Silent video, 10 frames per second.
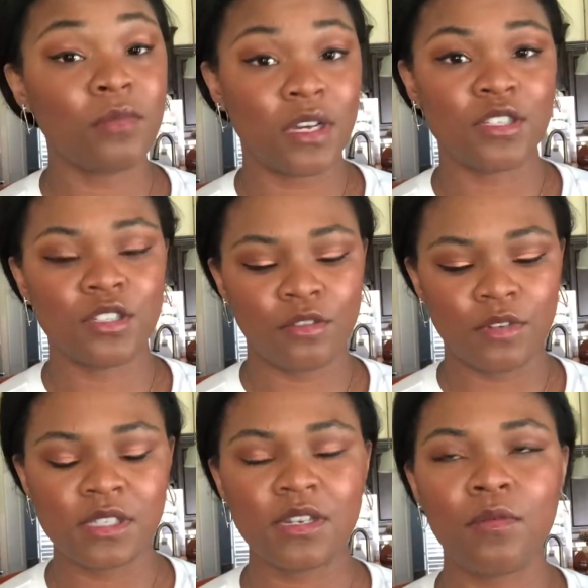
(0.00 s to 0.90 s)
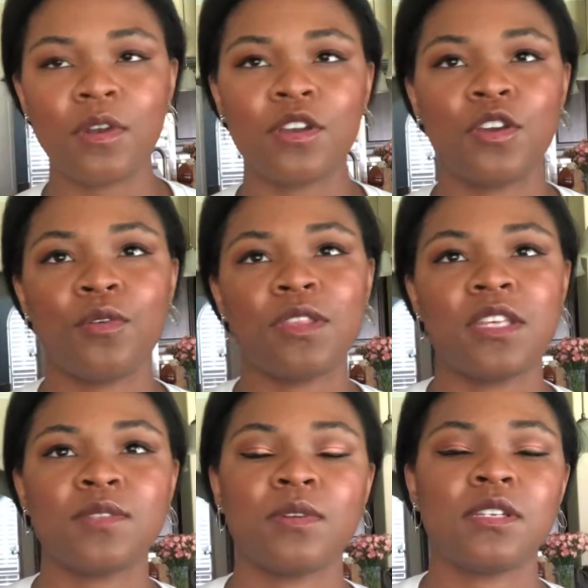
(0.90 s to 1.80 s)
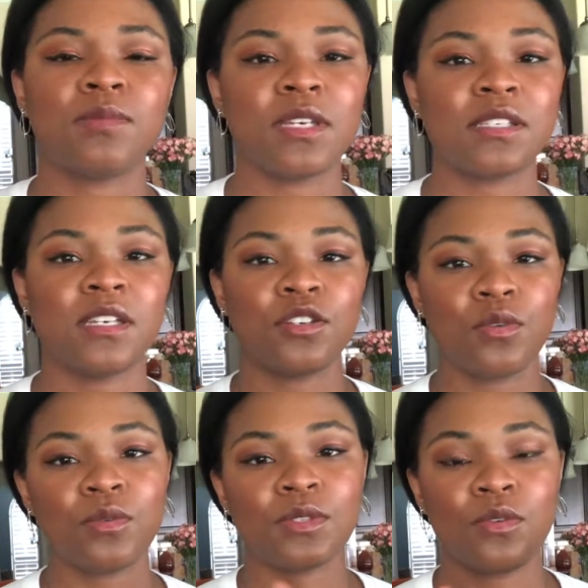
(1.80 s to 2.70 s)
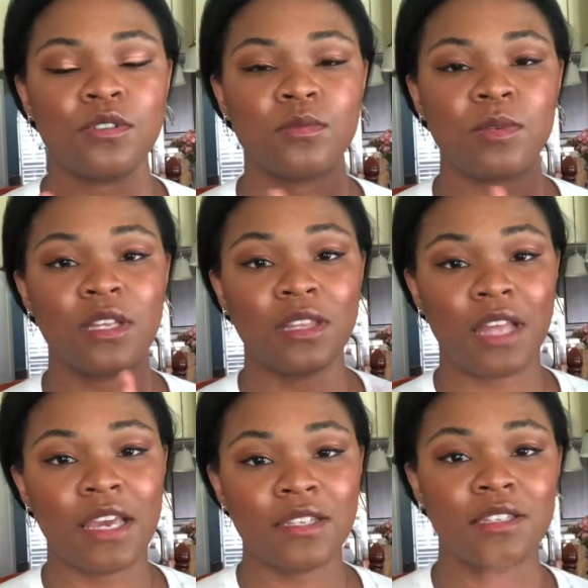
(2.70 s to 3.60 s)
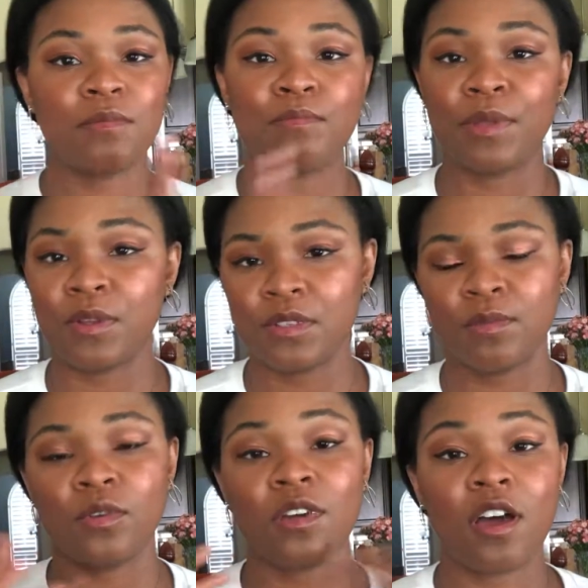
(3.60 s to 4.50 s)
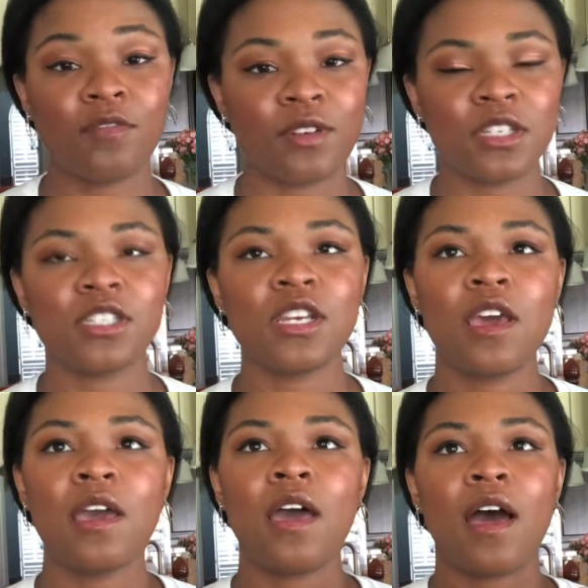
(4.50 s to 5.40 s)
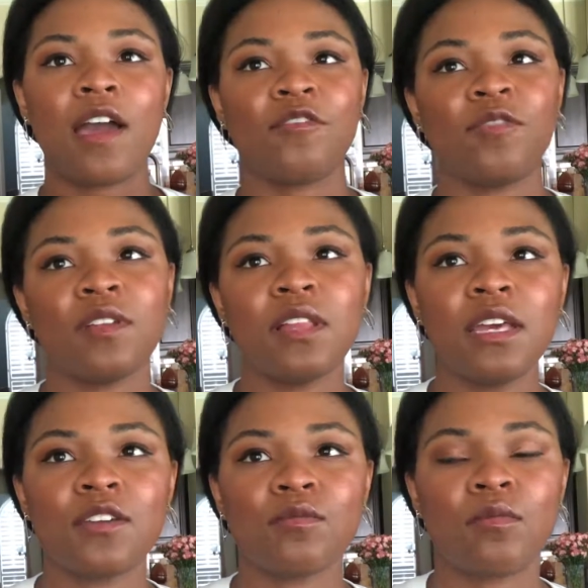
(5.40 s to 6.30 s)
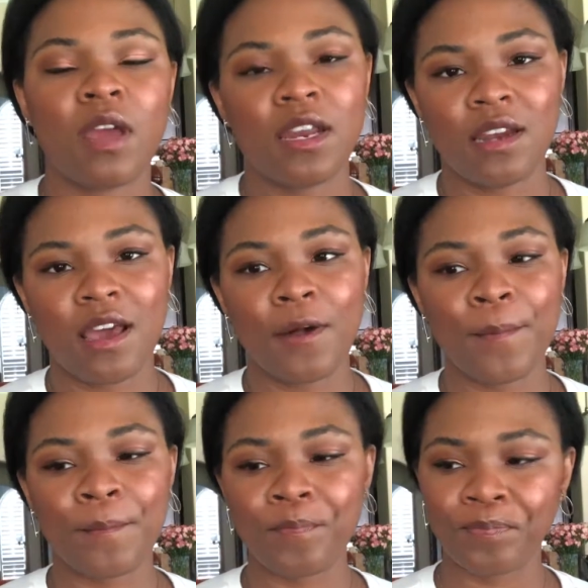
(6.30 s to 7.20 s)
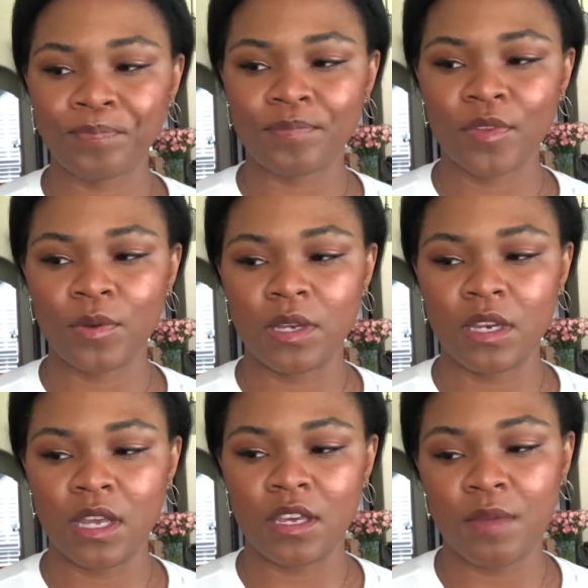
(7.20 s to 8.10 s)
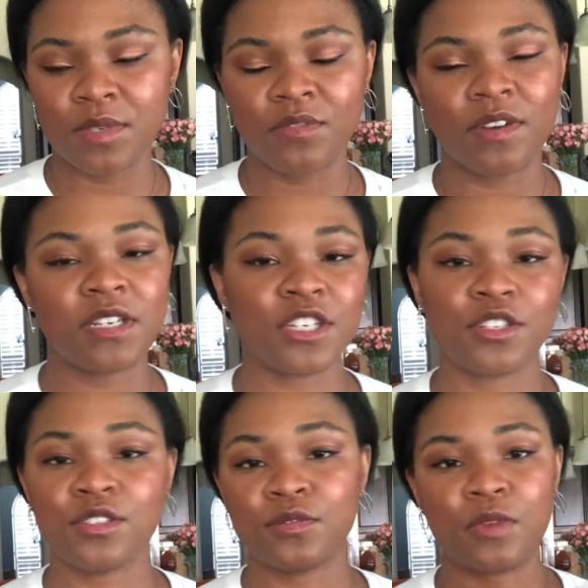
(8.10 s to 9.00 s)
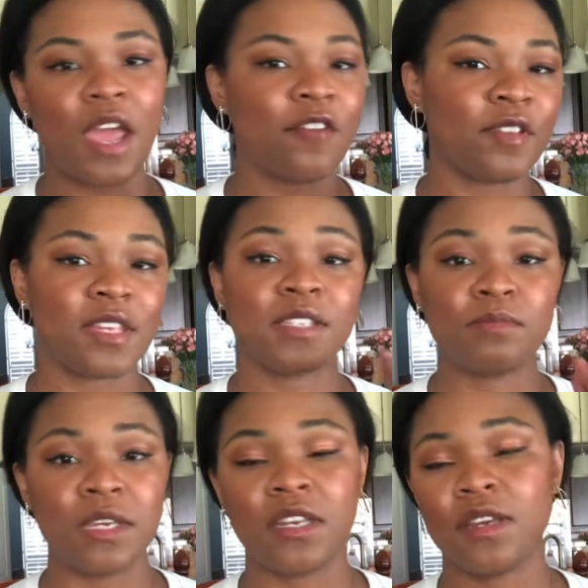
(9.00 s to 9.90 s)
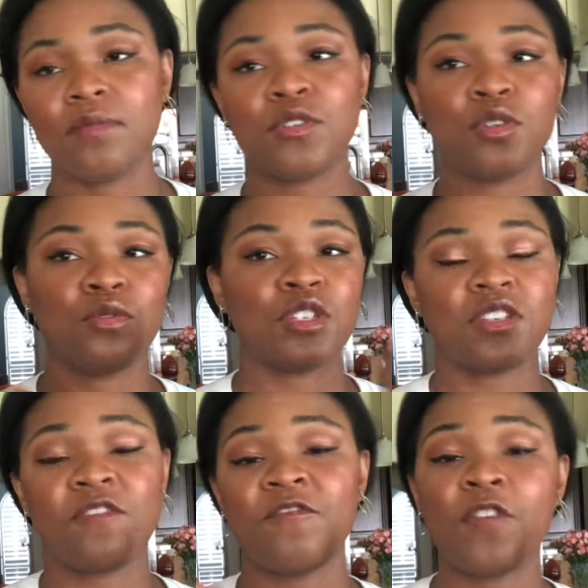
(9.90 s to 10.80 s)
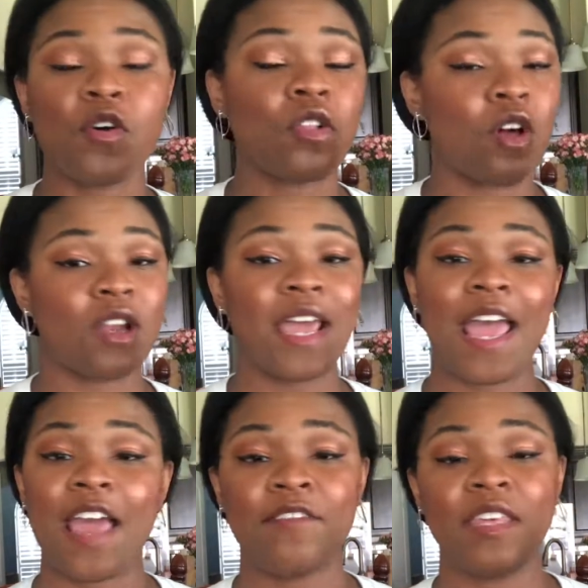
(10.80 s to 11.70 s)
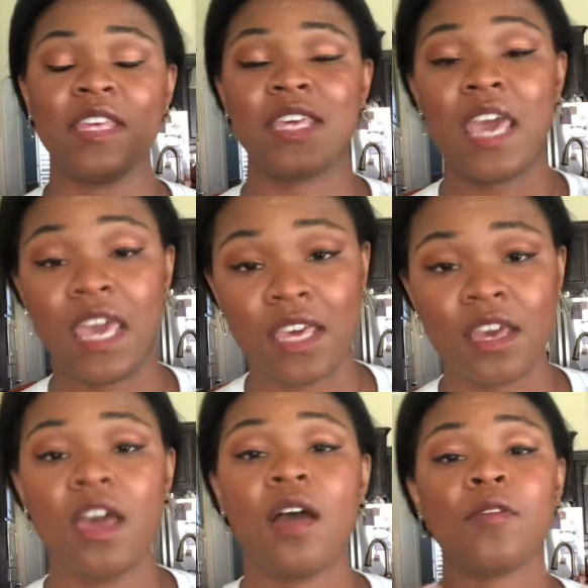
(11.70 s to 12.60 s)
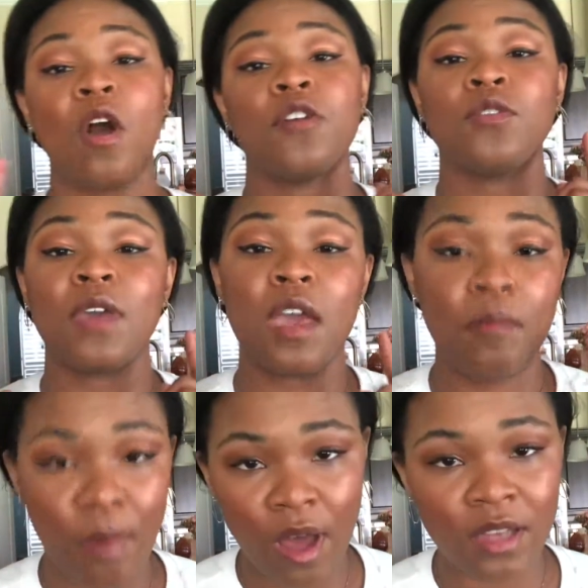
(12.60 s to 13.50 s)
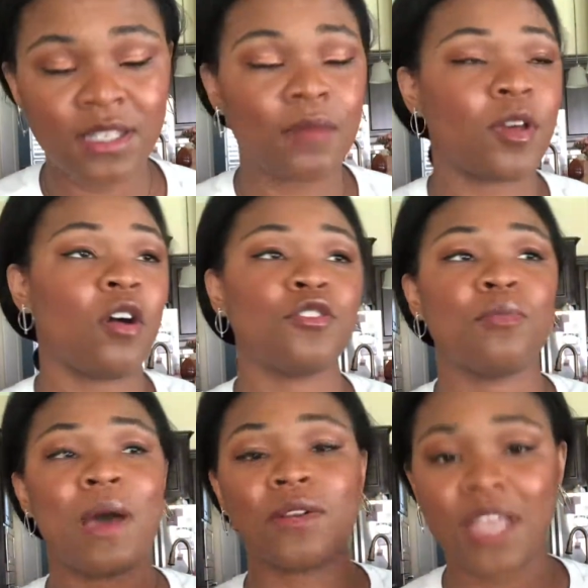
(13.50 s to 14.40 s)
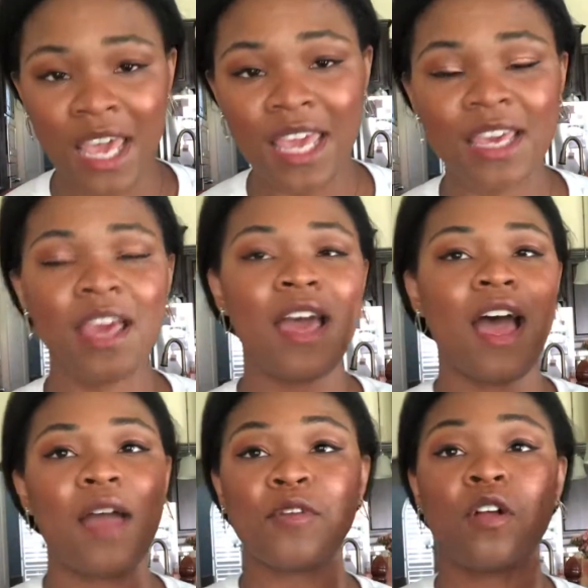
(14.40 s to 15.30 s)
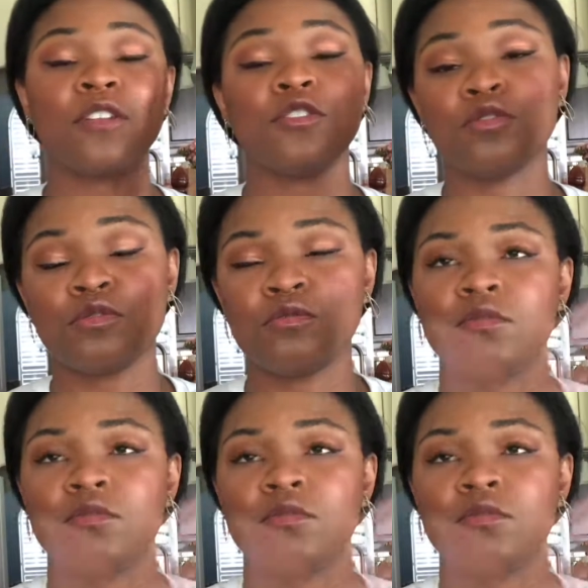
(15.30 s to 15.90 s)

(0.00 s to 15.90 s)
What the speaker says: much the reason I wanted to go with this one is because I knew it was going to be a light to buildable coverage. I feel like right now when it comes to foundations, everything's medium to just a full-on heavy cake. I'm calling you Cake Boss. I'm calling you Pound Cake. I'm calling you